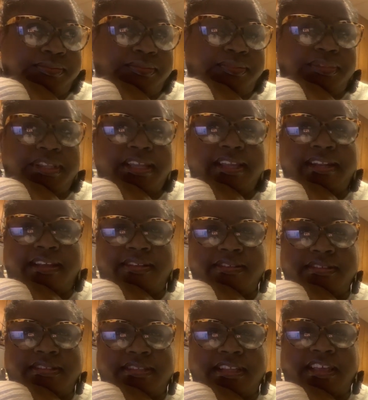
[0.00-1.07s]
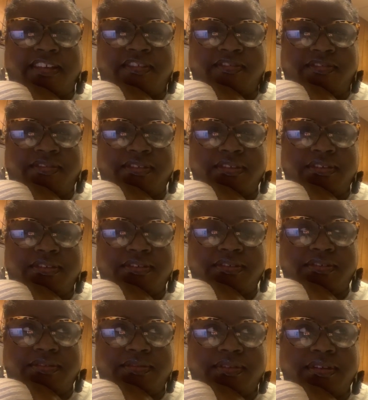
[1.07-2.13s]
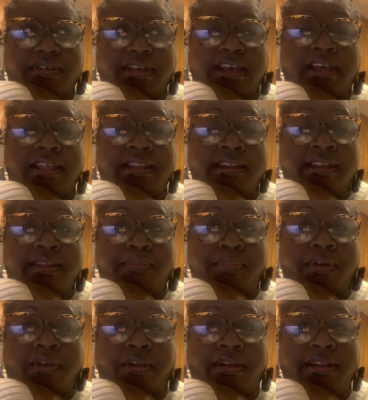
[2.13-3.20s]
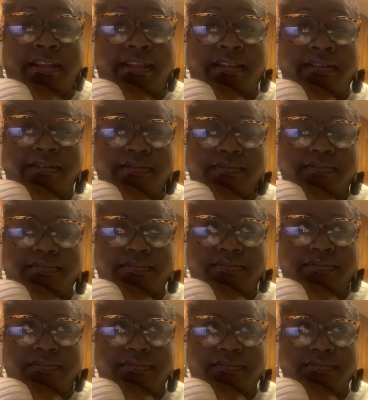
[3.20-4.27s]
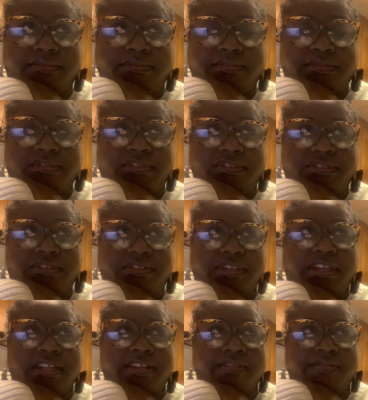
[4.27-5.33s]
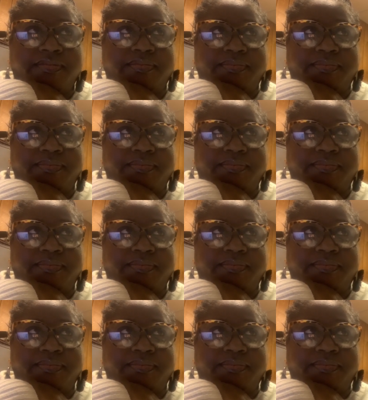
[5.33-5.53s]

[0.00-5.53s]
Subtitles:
plan out the staff holiday party. Try to